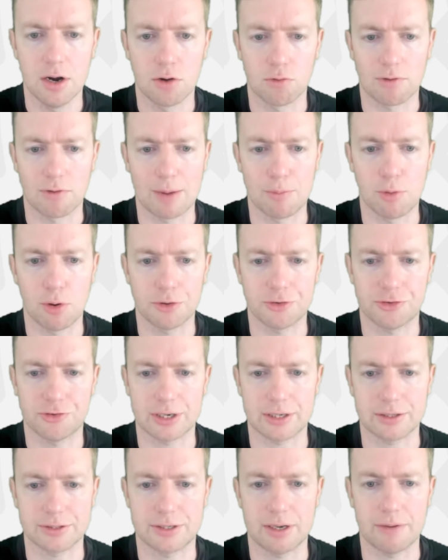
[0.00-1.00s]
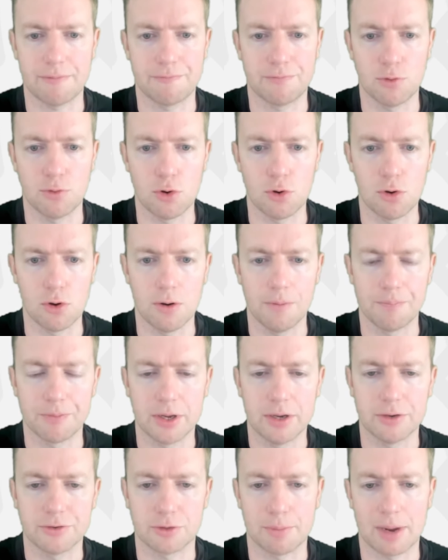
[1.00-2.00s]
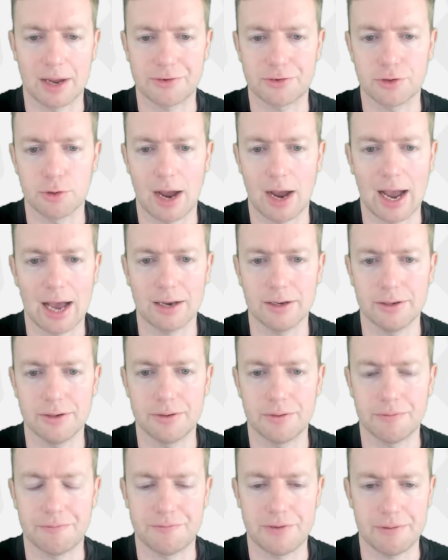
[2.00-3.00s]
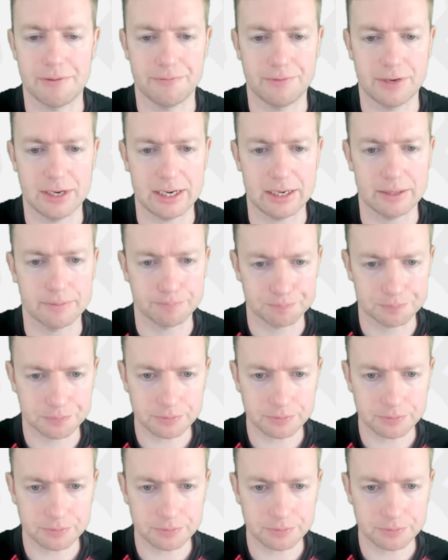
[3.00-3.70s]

Ramos, 64. Tommaso Allen, 50.